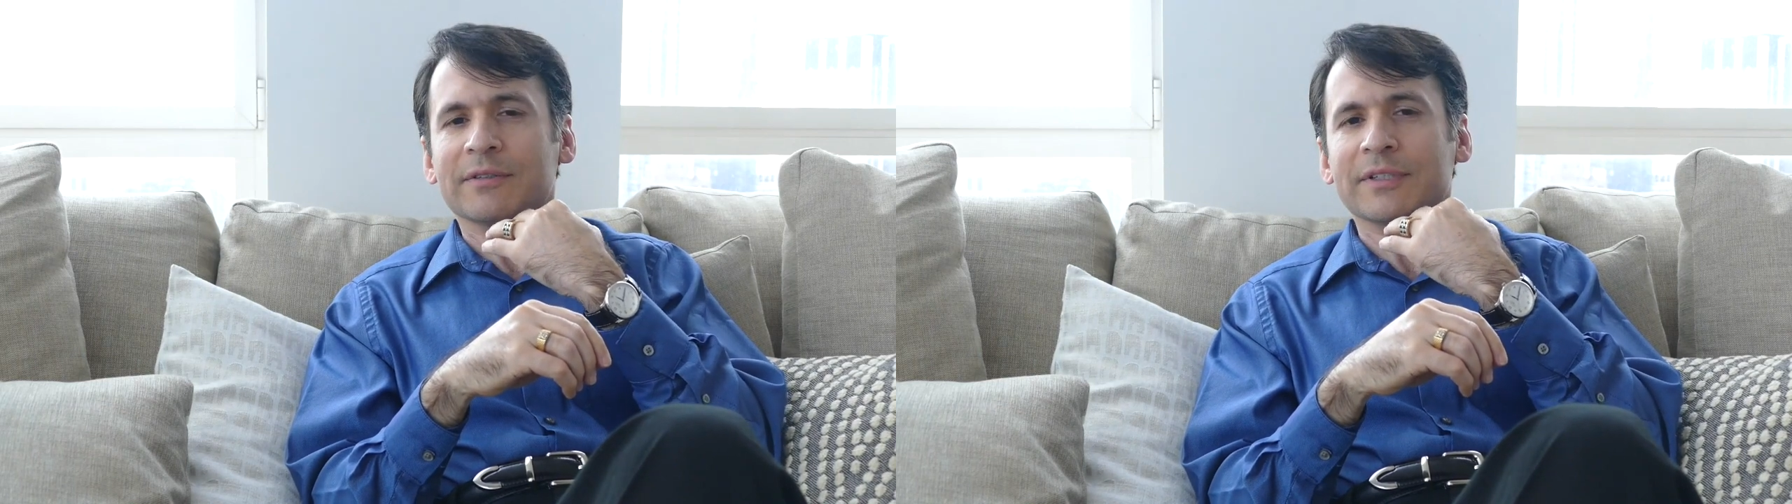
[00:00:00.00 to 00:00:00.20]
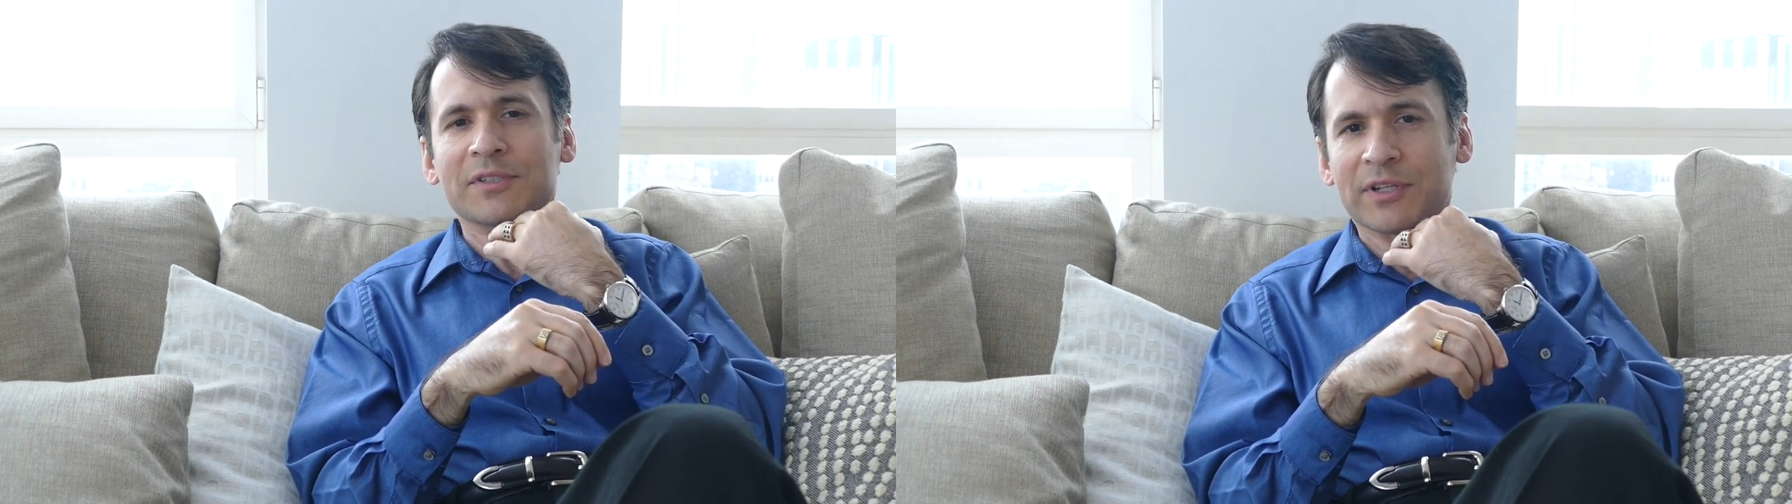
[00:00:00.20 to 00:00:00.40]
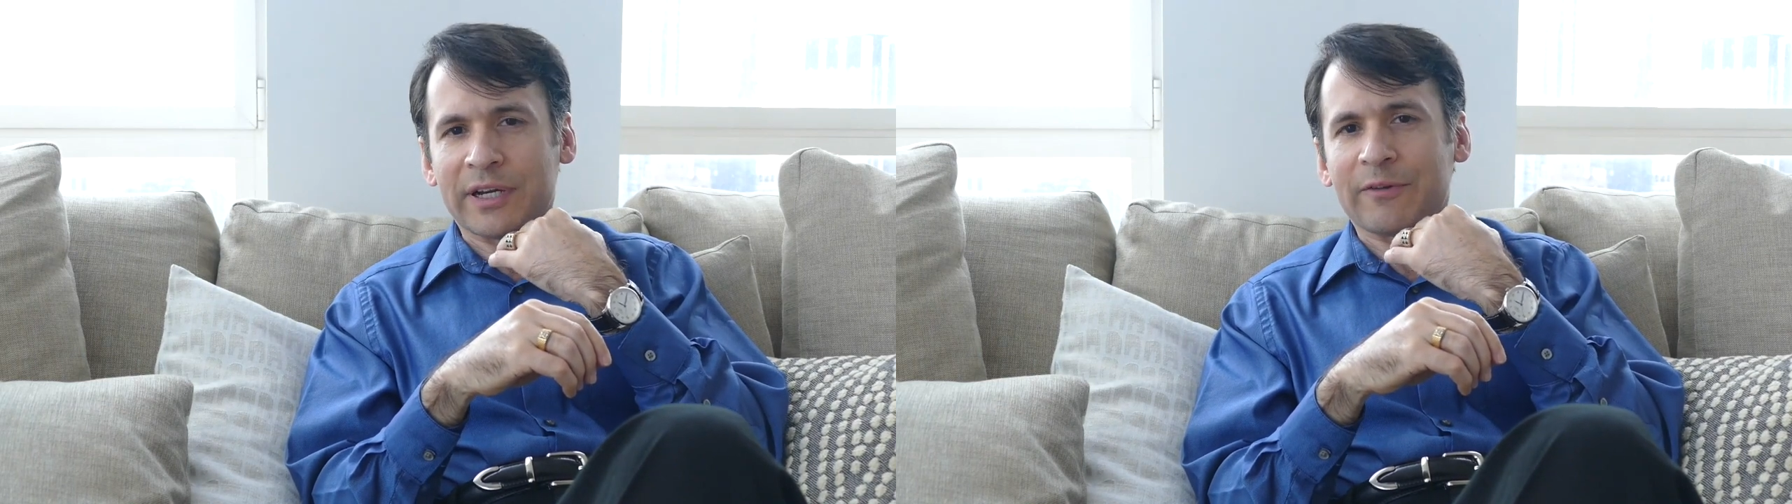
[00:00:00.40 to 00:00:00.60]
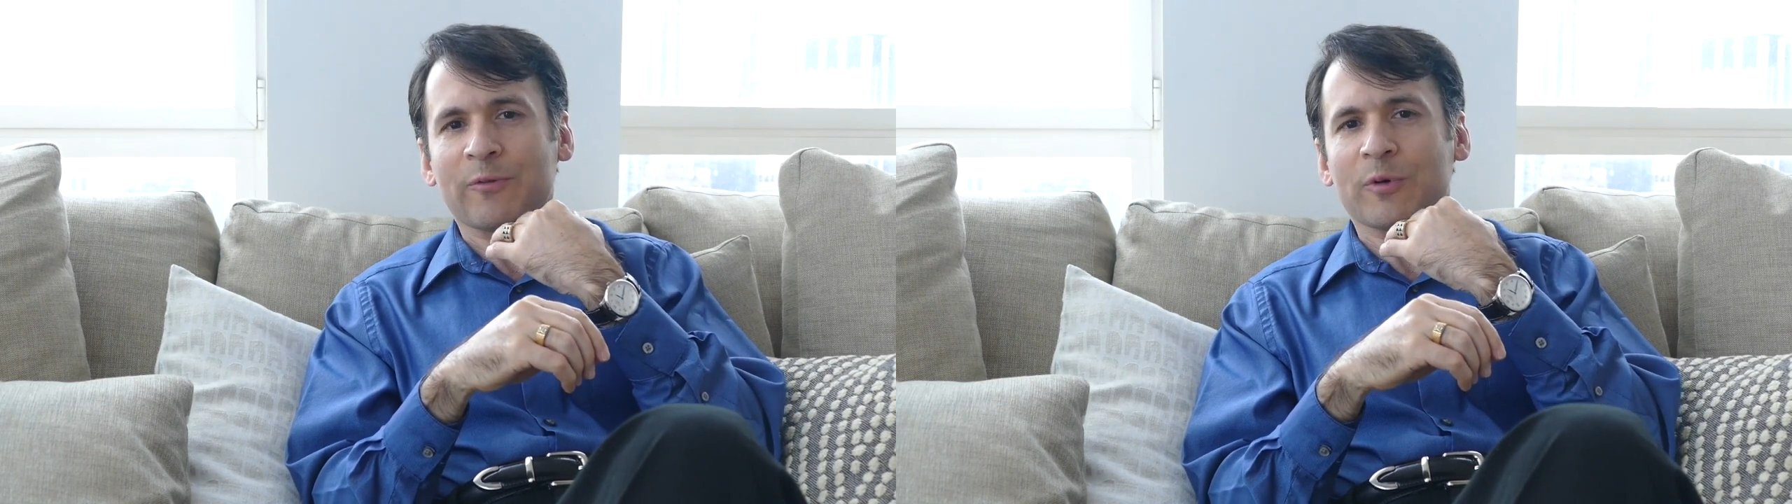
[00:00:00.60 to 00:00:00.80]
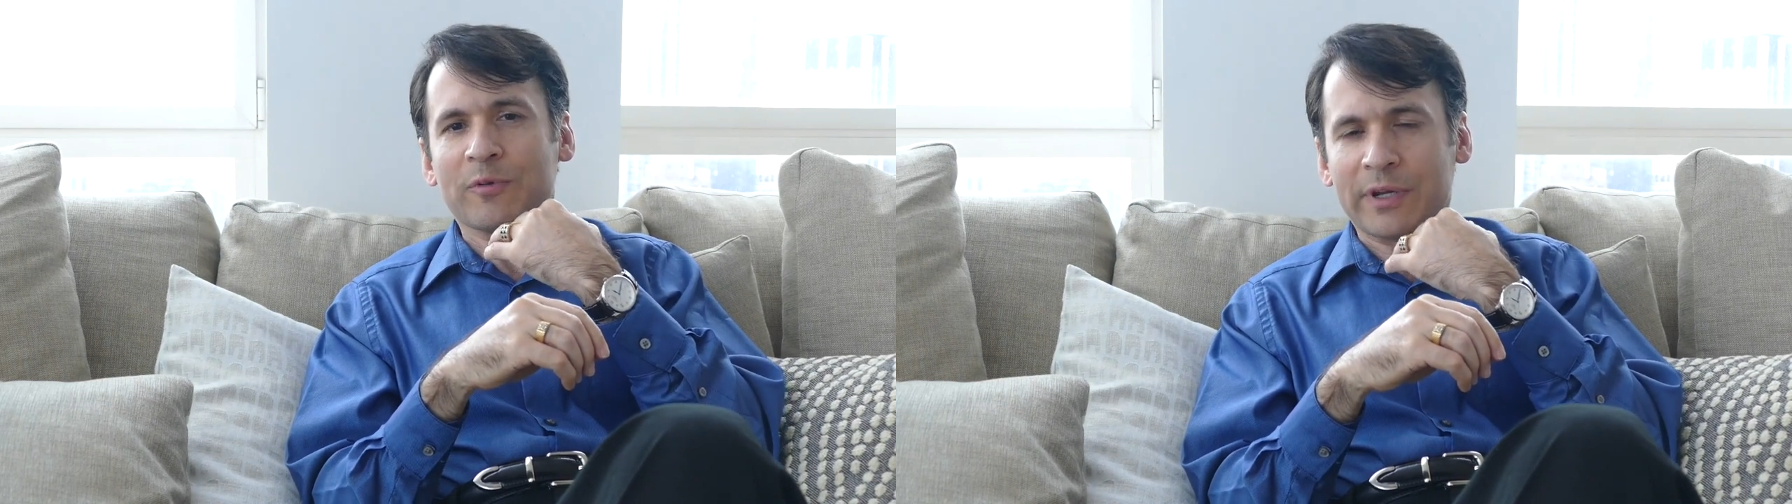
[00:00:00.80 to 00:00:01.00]
let's say
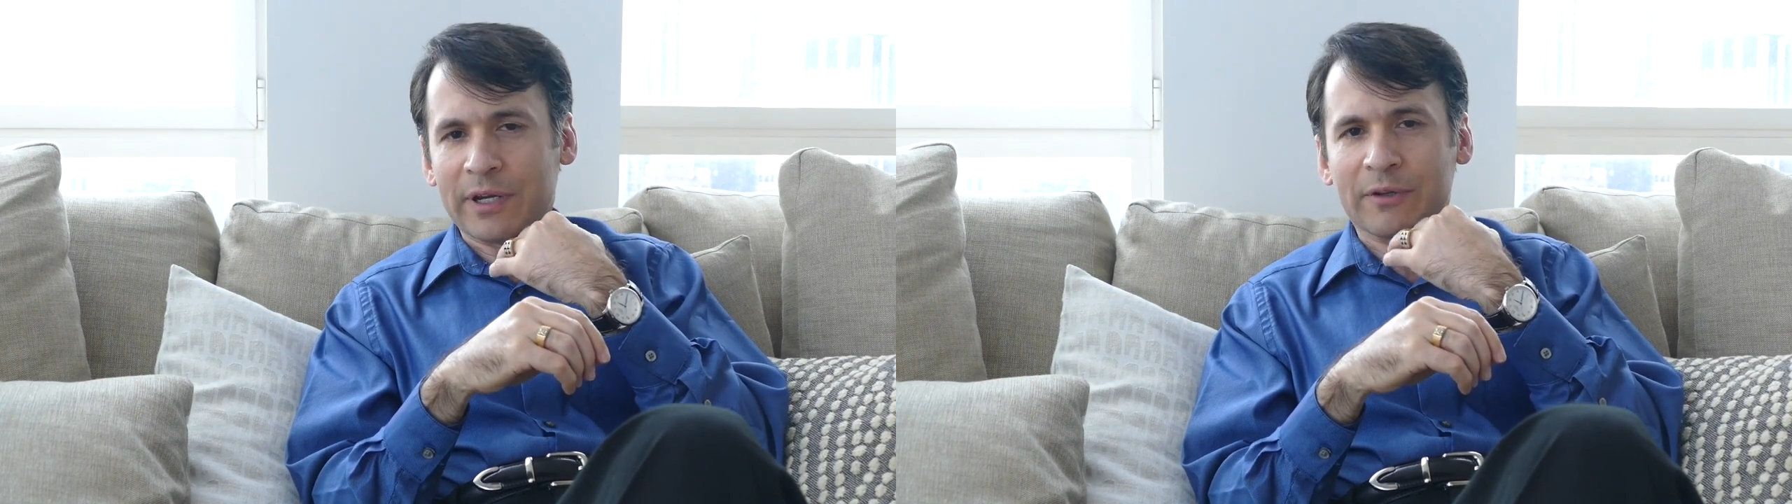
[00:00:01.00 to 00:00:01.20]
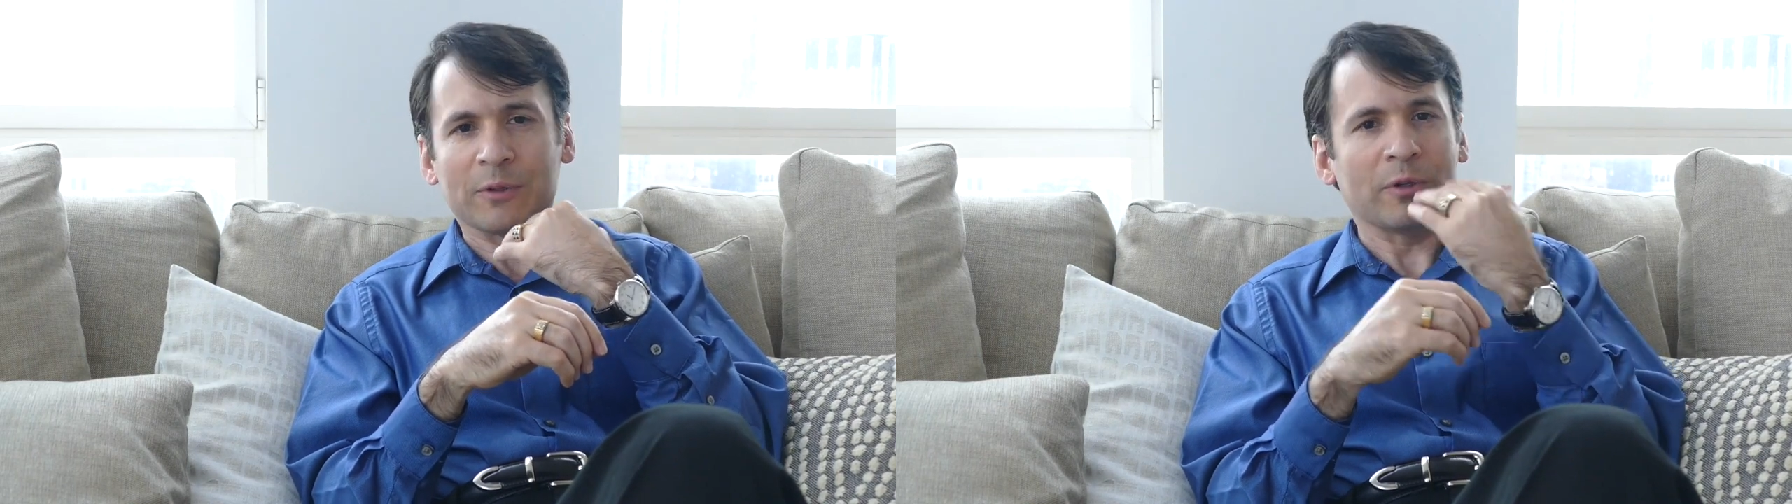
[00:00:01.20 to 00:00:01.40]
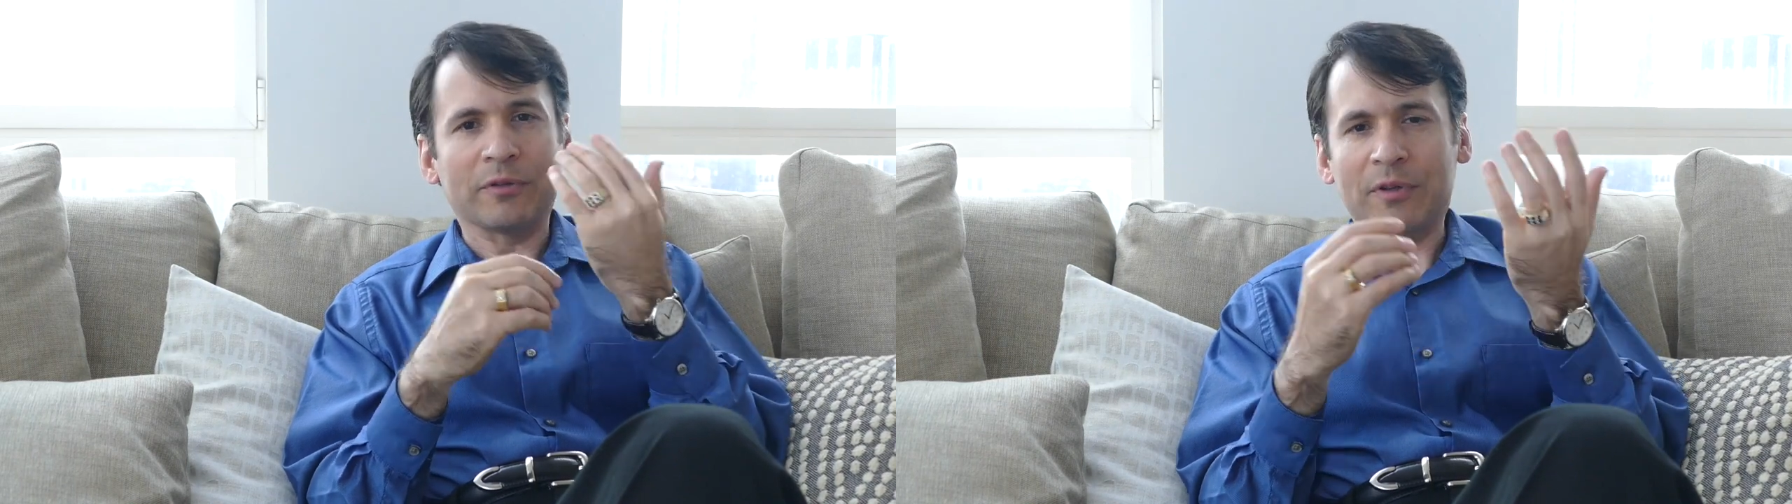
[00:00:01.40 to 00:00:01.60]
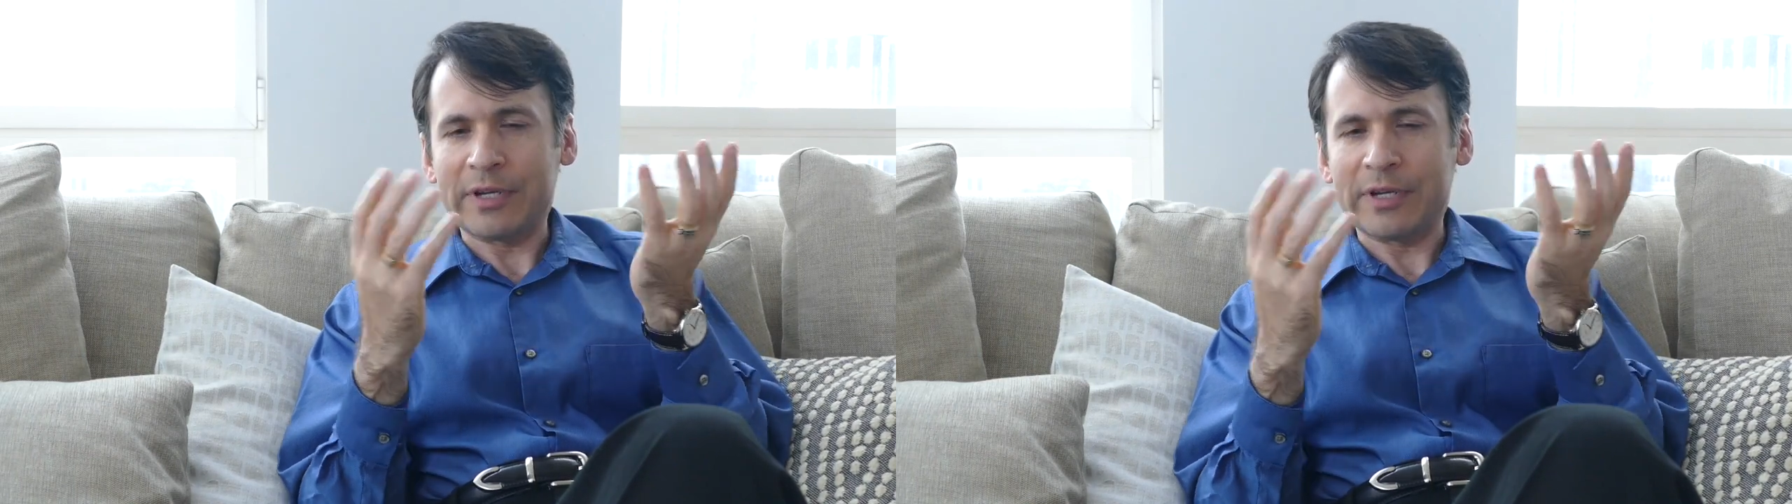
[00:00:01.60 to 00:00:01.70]
if we're thinking a little on the